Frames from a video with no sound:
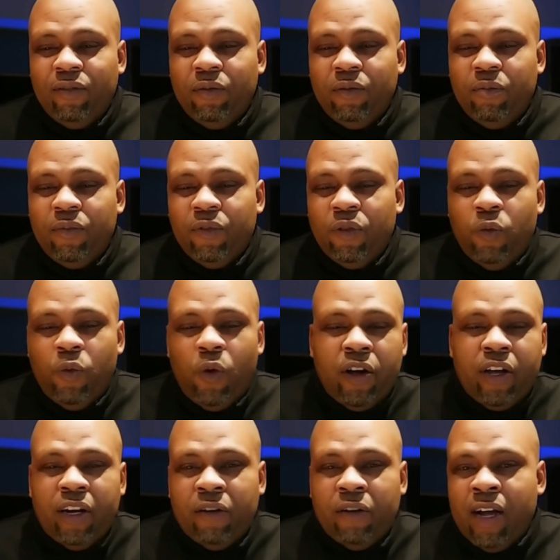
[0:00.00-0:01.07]

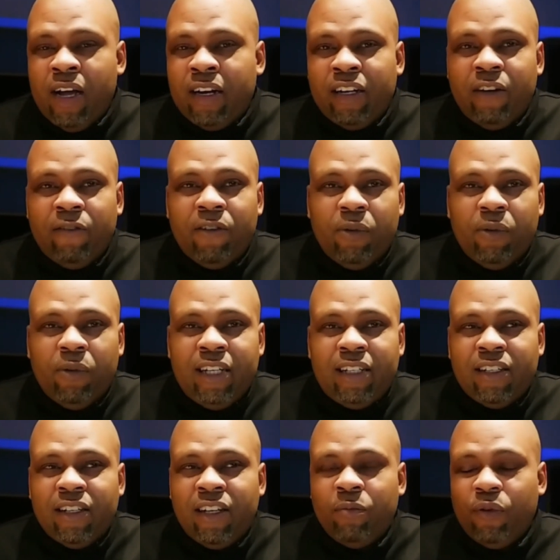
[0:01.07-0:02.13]
walking around in different places
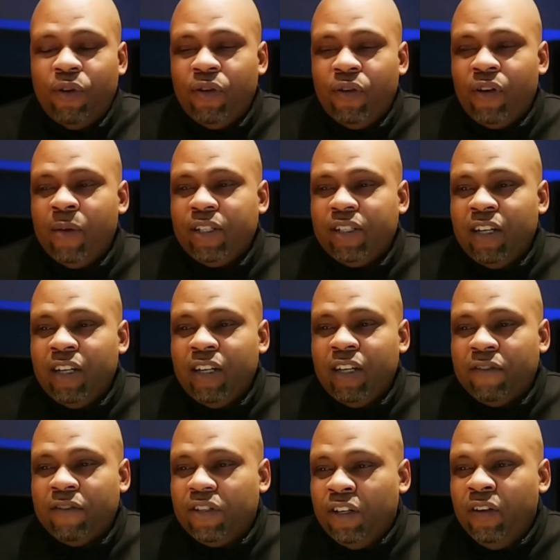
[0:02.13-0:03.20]
and programming stuff.
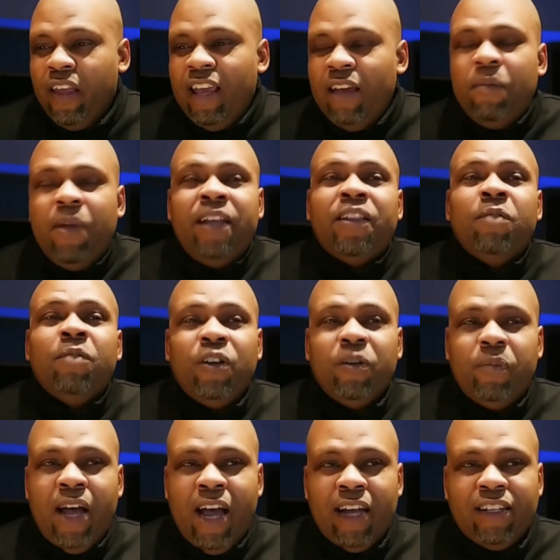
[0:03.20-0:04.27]
So it made them look
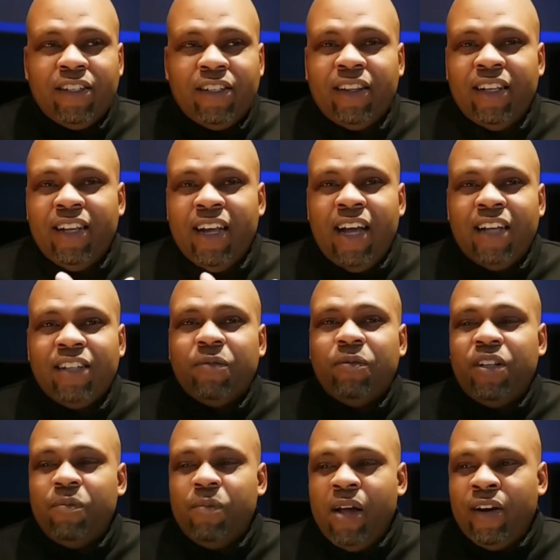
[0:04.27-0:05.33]
bad. So I think that got some
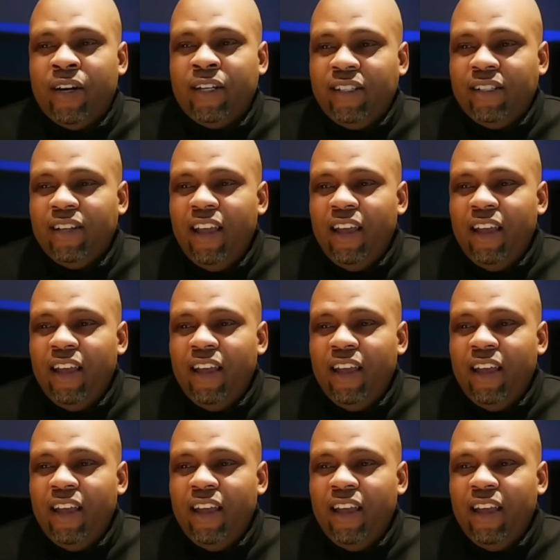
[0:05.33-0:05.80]
demerits.